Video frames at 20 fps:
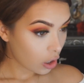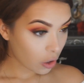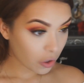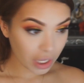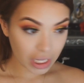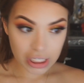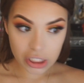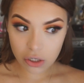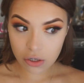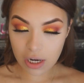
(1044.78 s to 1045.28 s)

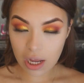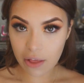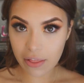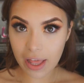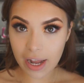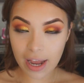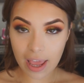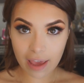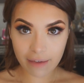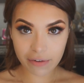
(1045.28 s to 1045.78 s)
Okay, so
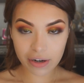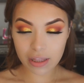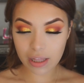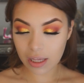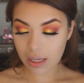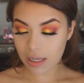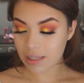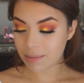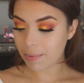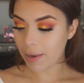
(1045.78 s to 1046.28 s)
now that
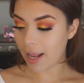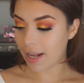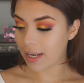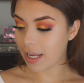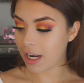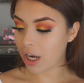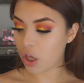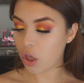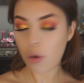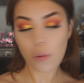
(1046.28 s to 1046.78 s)
everything is
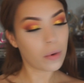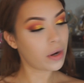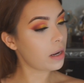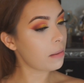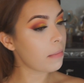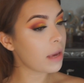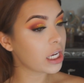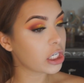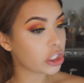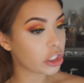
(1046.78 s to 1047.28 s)
blended, you want
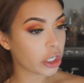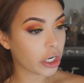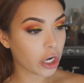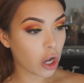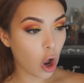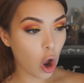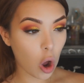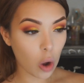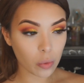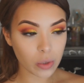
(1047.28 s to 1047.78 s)
to make sure
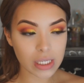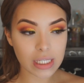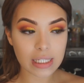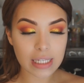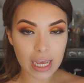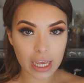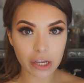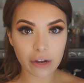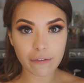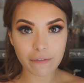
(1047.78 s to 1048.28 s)
to always
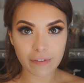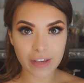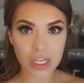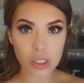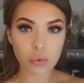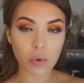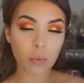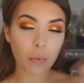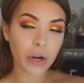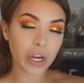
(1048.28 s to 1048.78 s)
set your
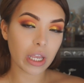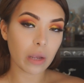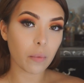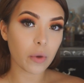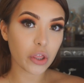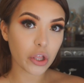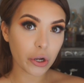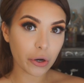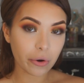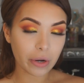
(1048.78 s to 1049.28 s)
face when working
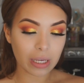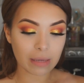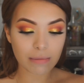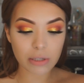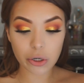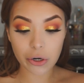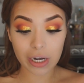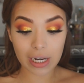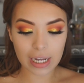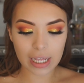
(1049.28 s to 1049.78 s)
with
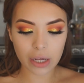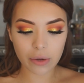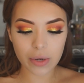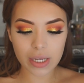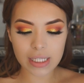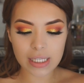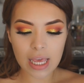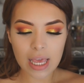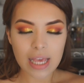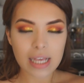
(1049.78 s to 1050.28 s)
creams or
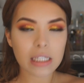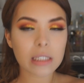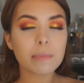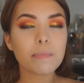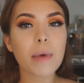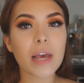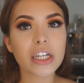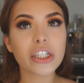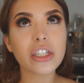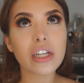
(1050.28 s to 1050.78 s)
liquids,
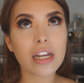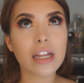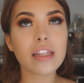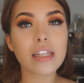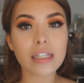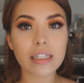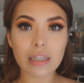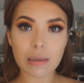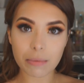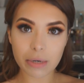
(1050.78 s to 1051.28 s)
especially
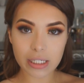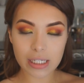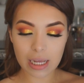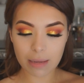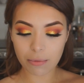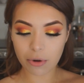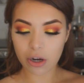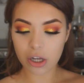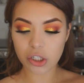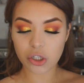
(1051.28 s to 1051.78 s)
in the
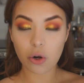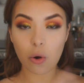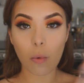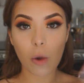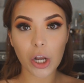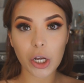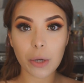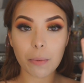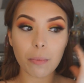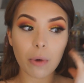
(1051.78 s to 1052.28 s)
summertime, girls. You
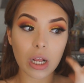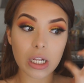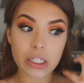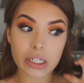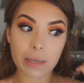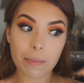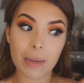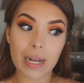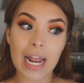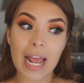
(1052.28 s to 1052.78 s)
don't want your
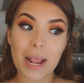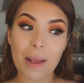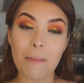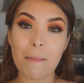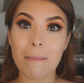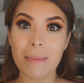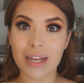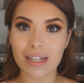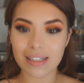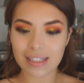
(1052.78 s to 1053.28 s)
bronzer to be like
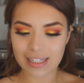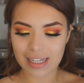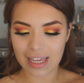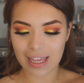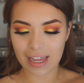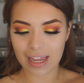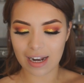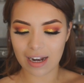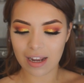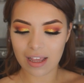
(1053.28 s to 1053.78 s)

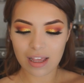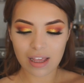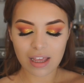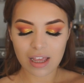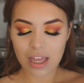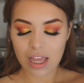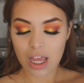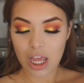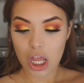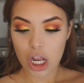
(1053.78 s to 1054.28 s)
melting, and
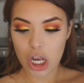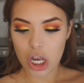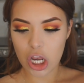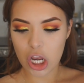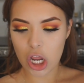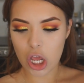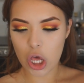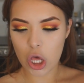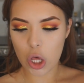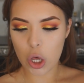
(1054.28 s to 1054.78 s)

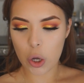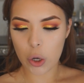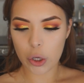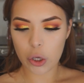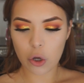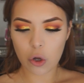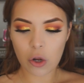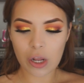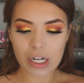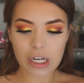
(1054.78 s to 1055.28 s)
no,
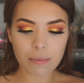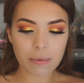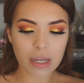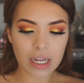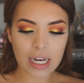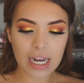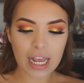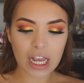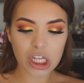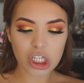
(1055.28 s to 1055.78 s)
you'll end up
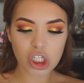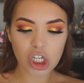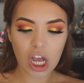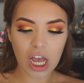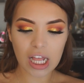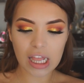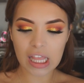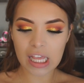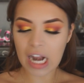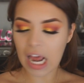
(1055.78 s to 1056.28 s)
looking like a
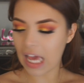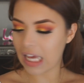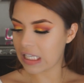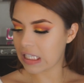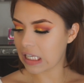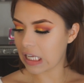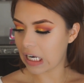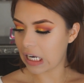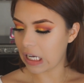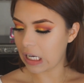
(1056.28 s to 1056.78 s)
chocolate
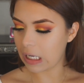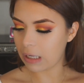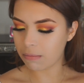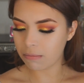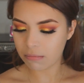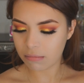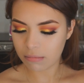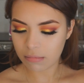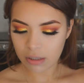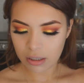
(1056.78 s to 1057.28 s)
ice
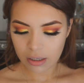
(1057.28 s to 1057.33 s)
cream.